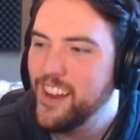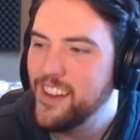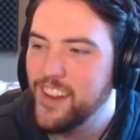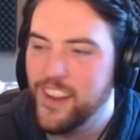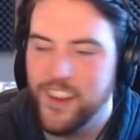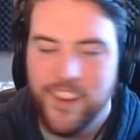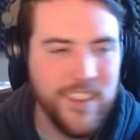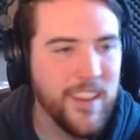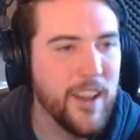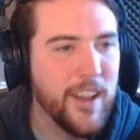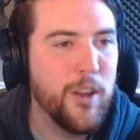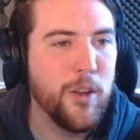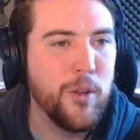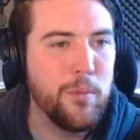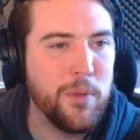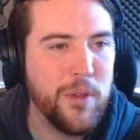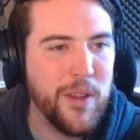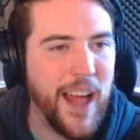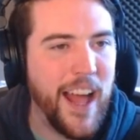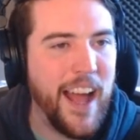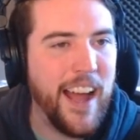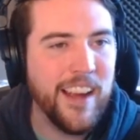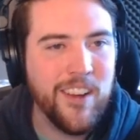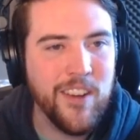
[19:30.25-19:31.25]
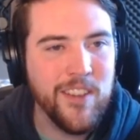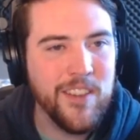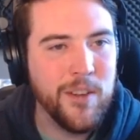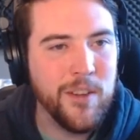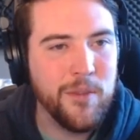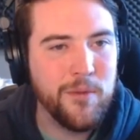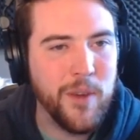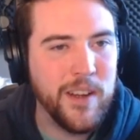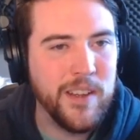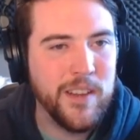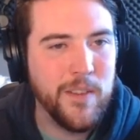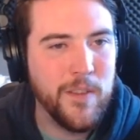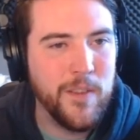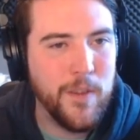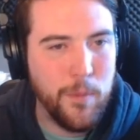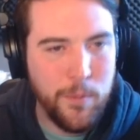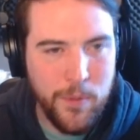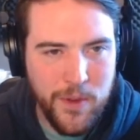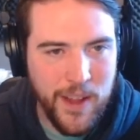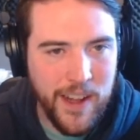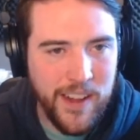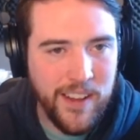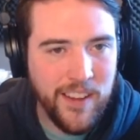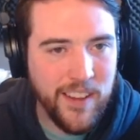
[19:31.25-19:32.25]
The little plaque on the front of the
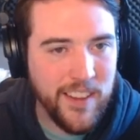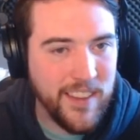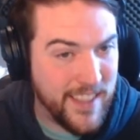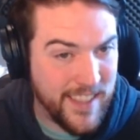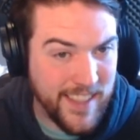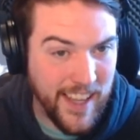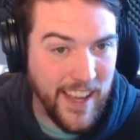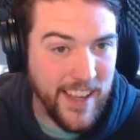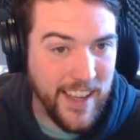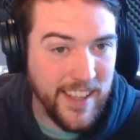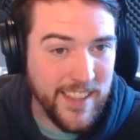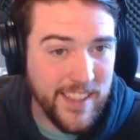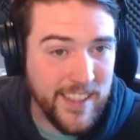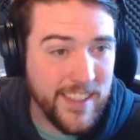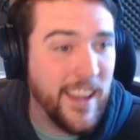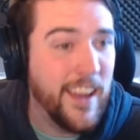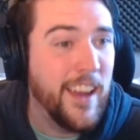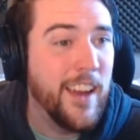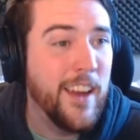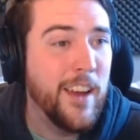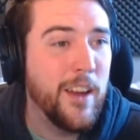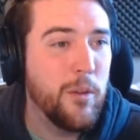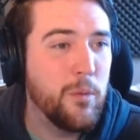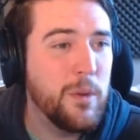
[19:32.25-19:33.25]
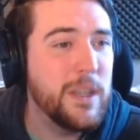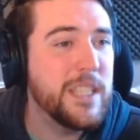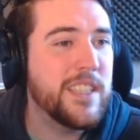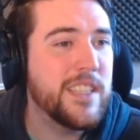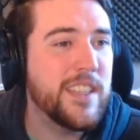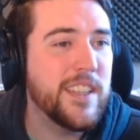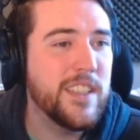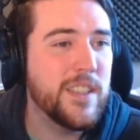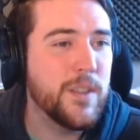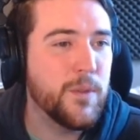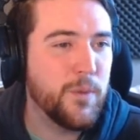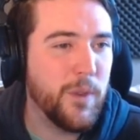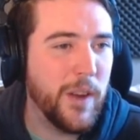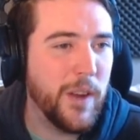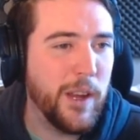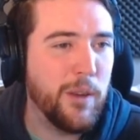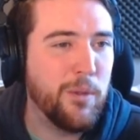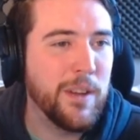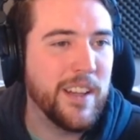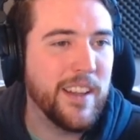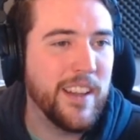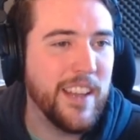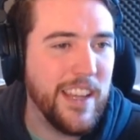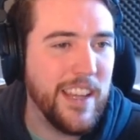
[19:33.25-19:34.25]
plinth says, which is
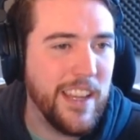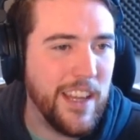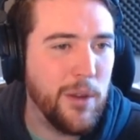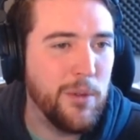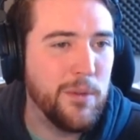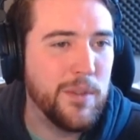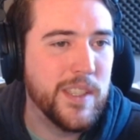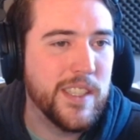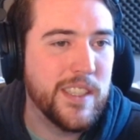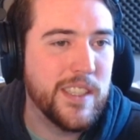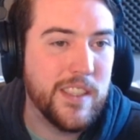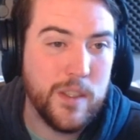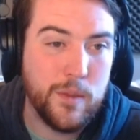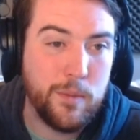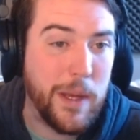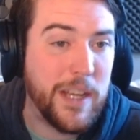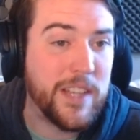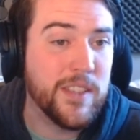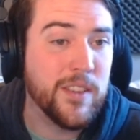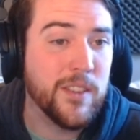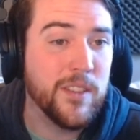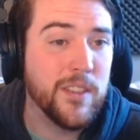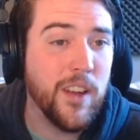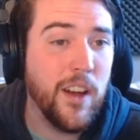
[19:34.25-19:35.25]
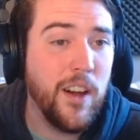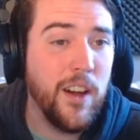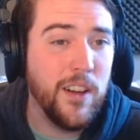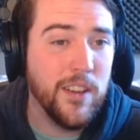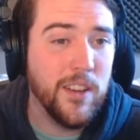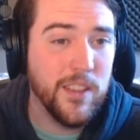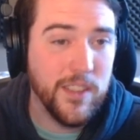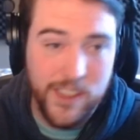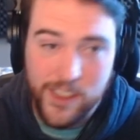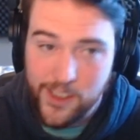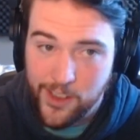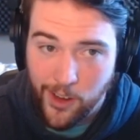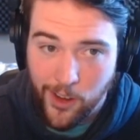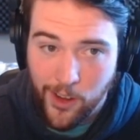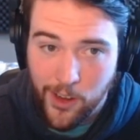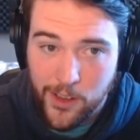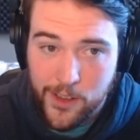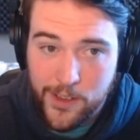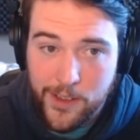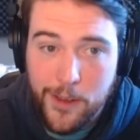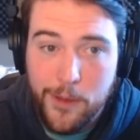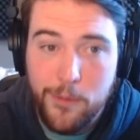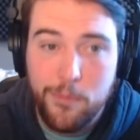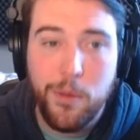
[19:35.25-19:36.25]
frequently used special dolls
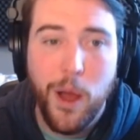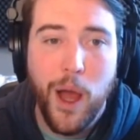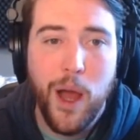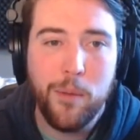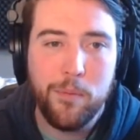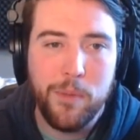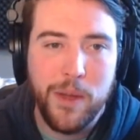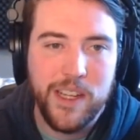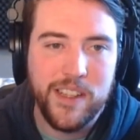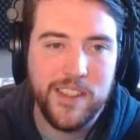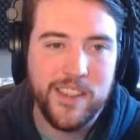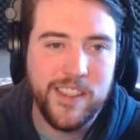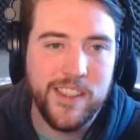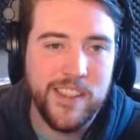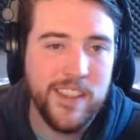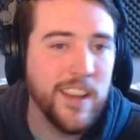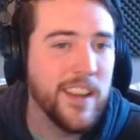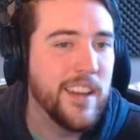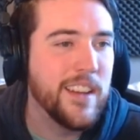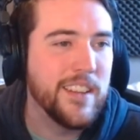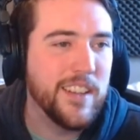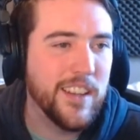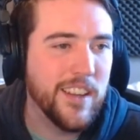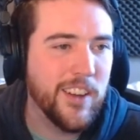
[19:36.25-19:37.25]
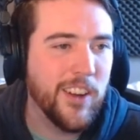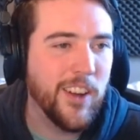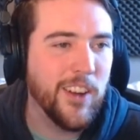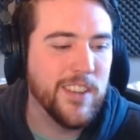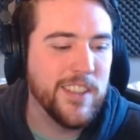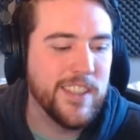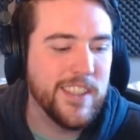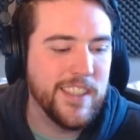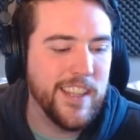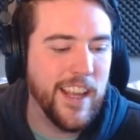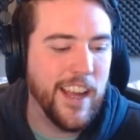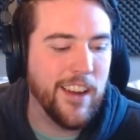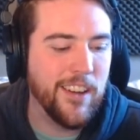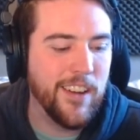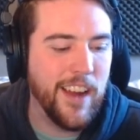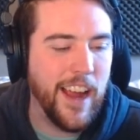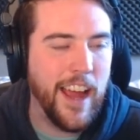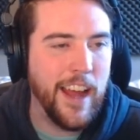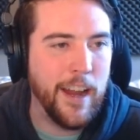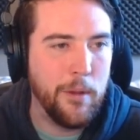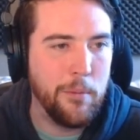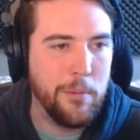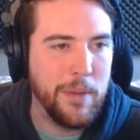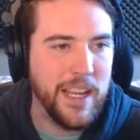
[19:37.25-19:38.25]
called poppets to curse
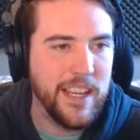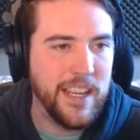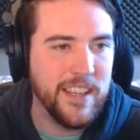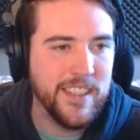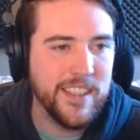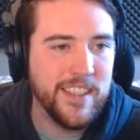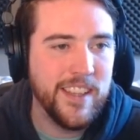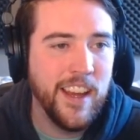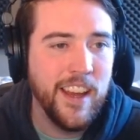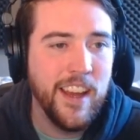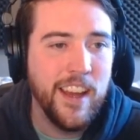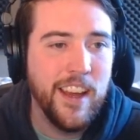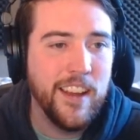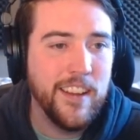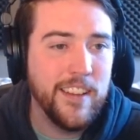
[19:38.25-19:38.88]
their enemies.